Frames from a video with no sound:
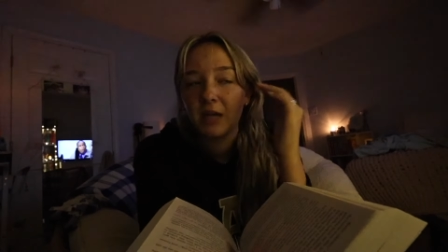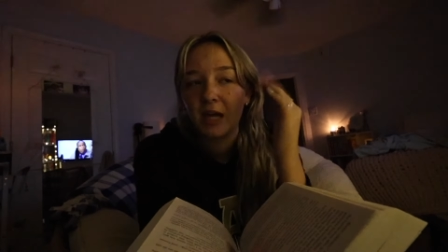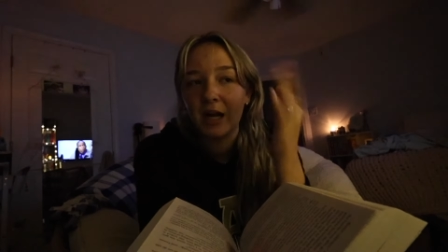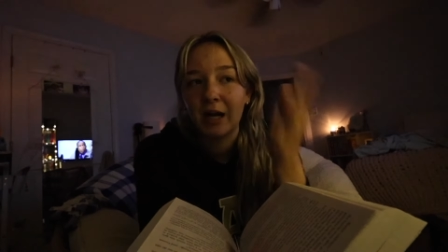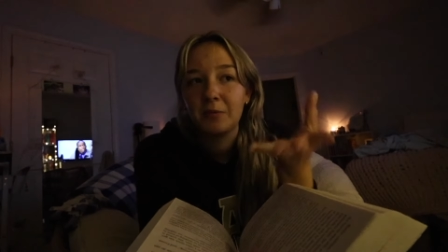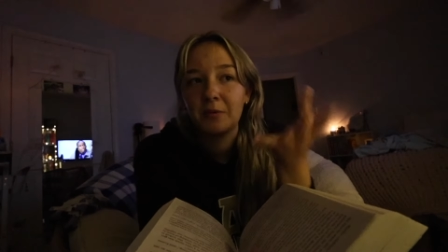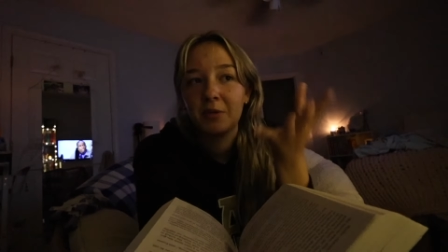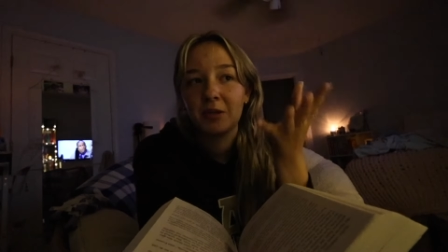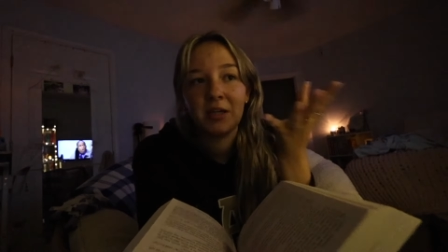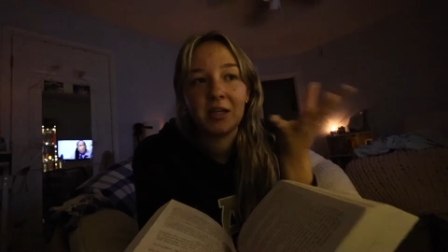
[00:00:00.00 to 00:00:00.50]
And
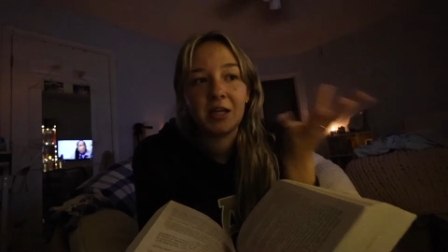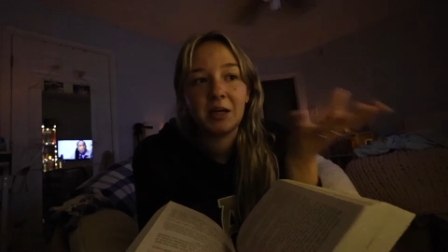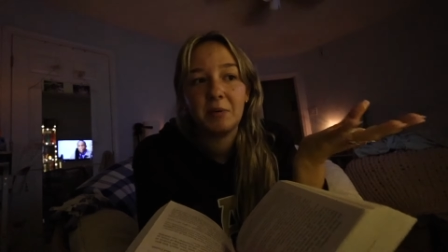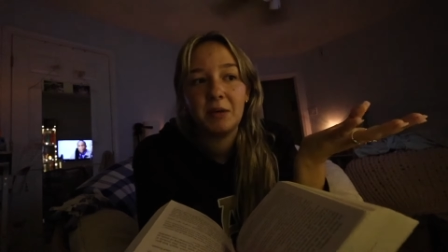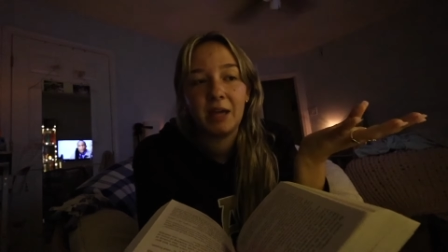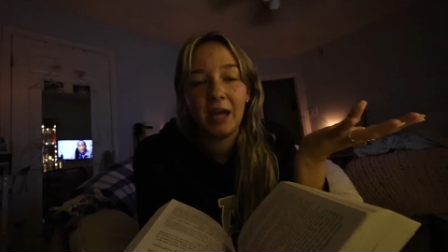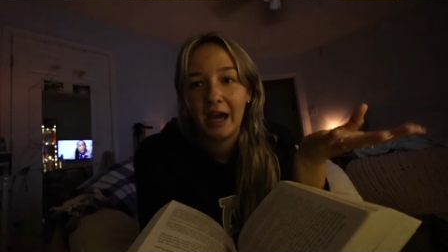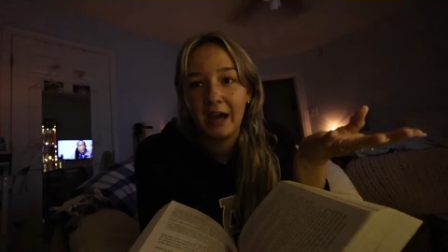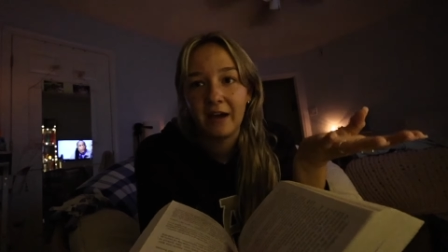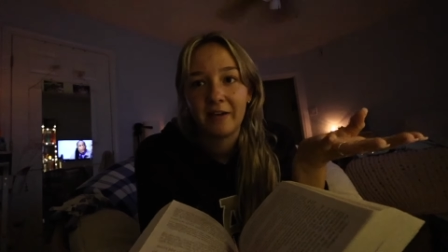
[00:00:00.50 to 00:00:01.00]
I'm really glad we
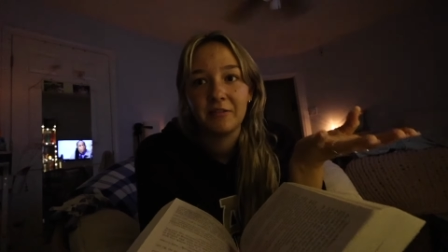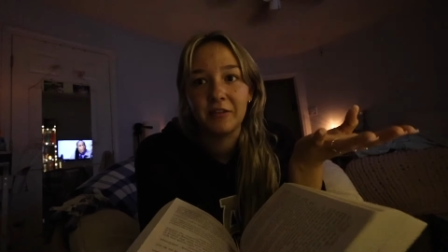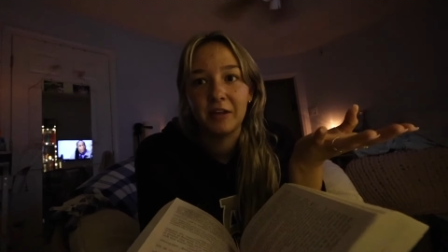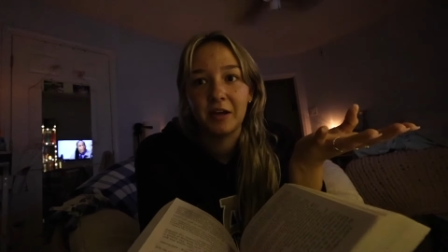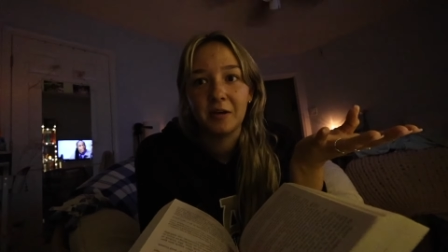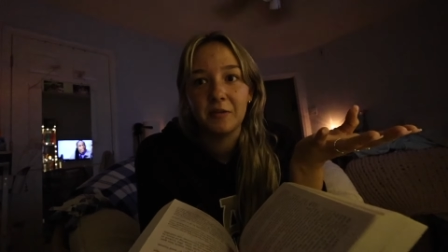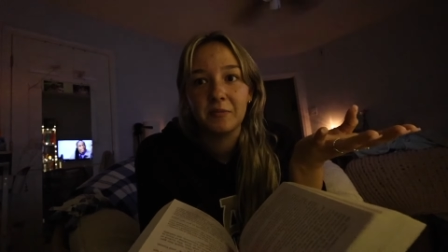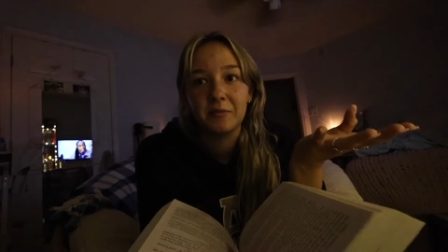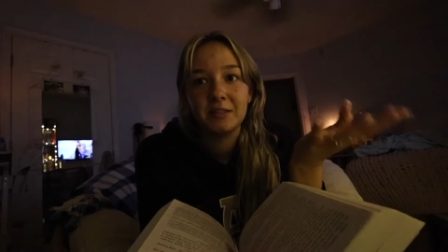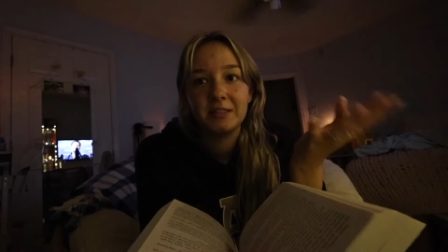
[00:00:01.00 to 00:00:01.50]
have
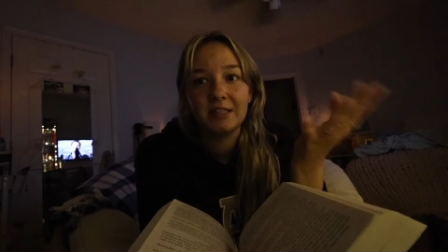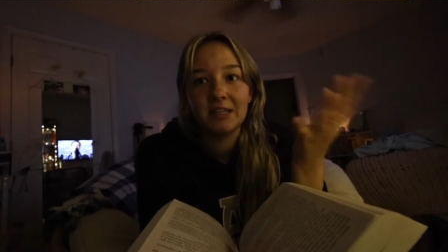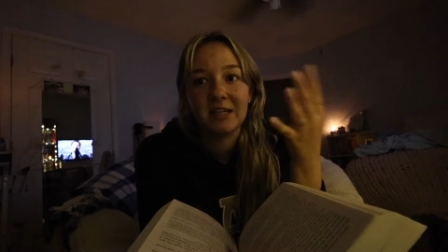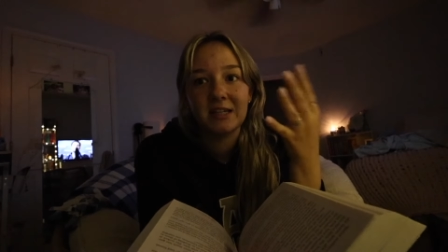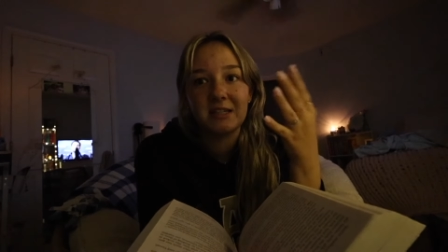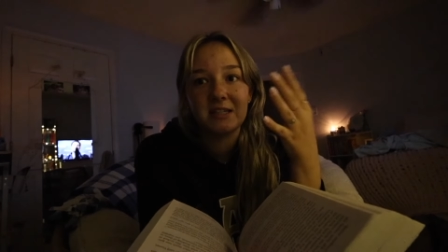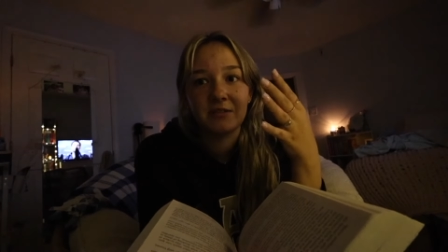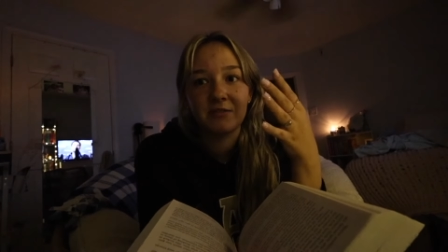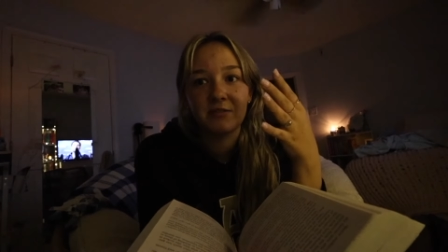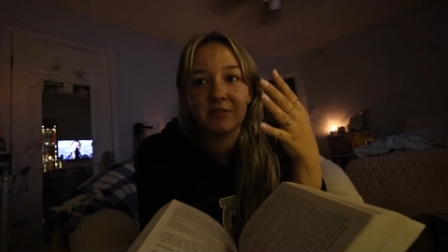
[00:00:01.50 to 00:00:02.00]
them. It's like a
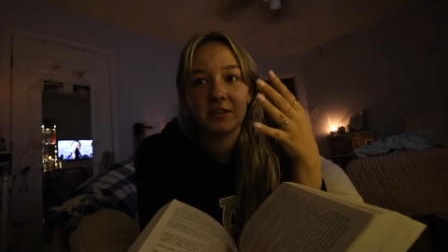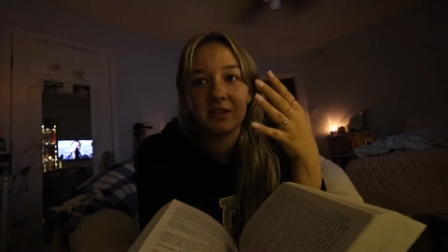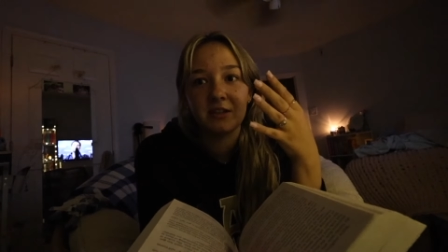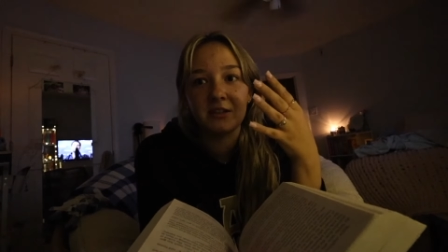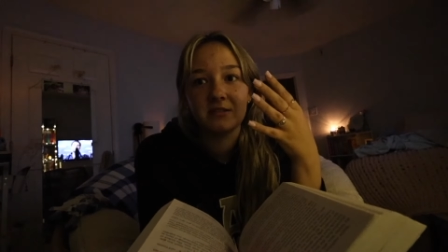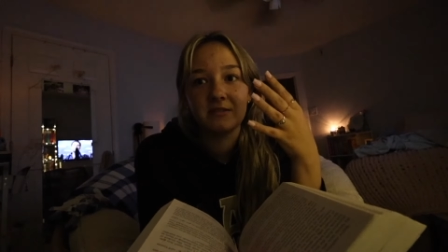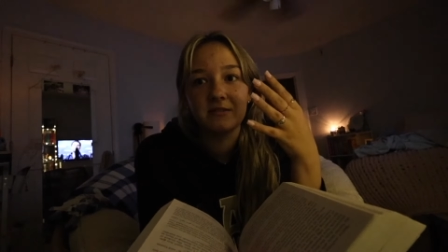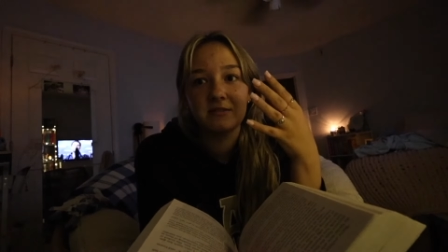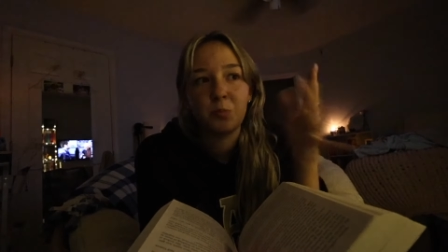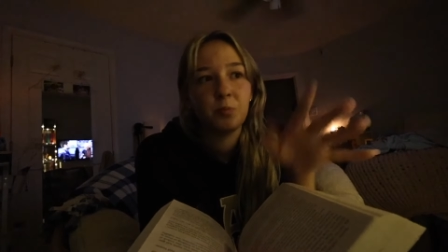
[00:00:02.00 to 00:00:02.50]
different
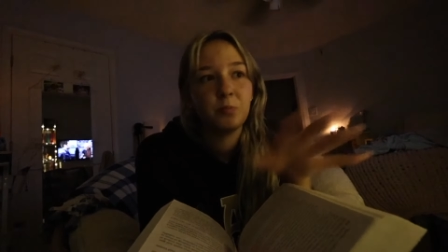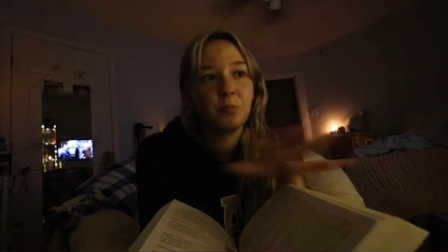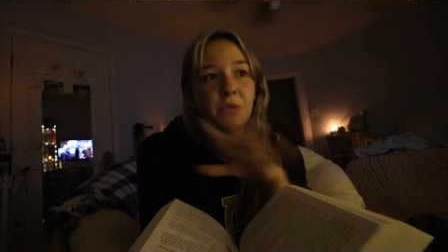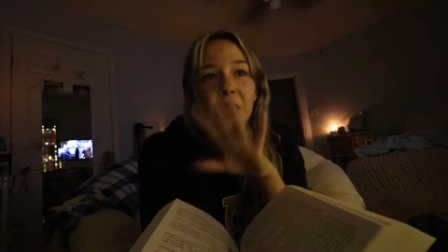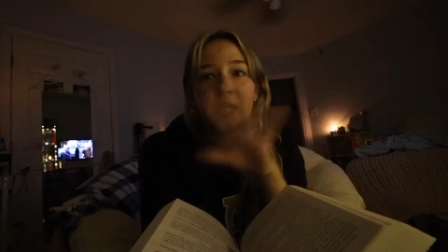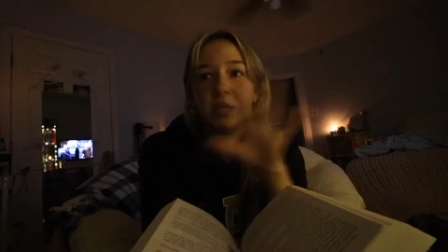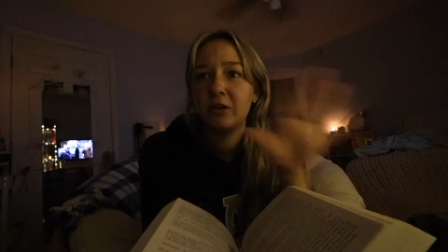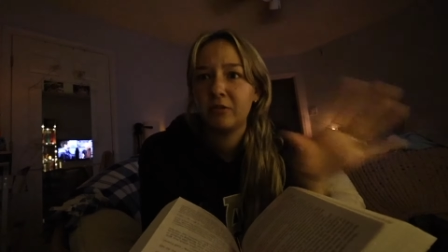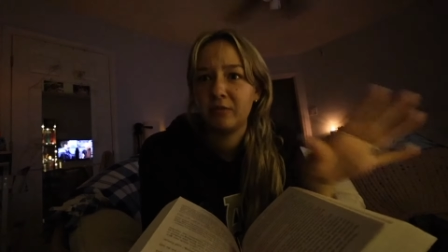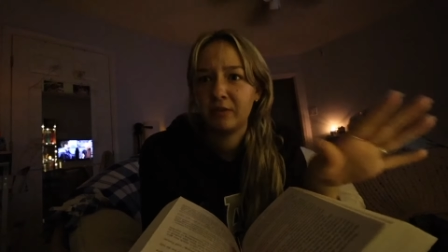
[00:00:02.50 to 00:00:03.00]

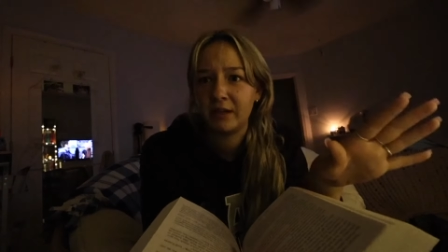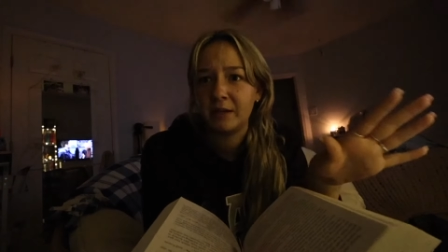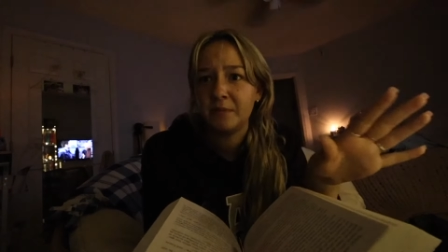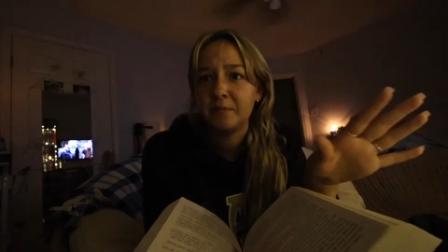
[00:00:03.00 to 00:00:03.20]
P O V.